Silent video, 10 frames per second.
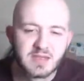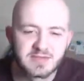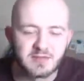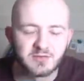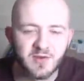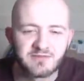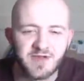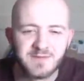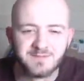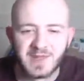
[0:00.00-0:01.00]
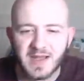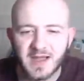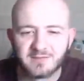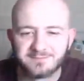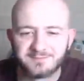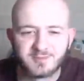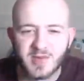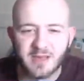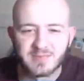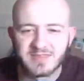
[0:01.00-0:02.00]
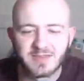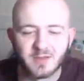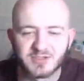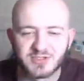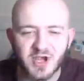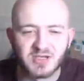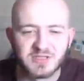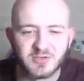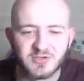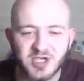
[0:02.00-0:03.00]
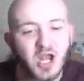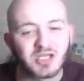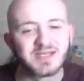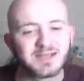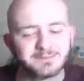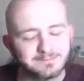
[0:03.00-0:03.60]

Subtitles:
That was quite fun, where we lost Charlie to the Charlieing.